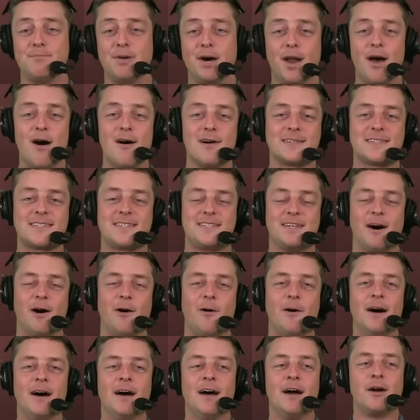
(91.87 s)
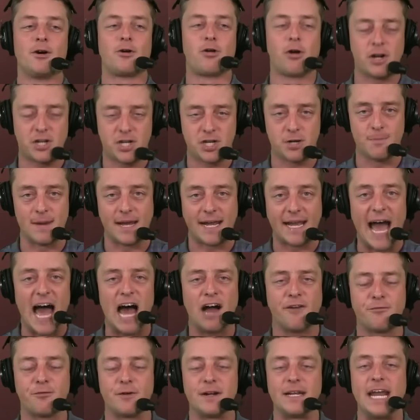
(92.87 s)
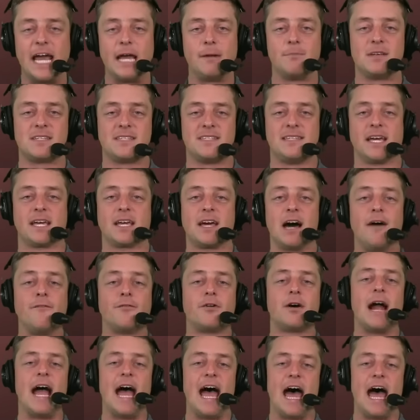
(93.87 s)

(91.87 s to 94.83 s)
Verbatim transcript: but also Christian McCaffrey named as the cover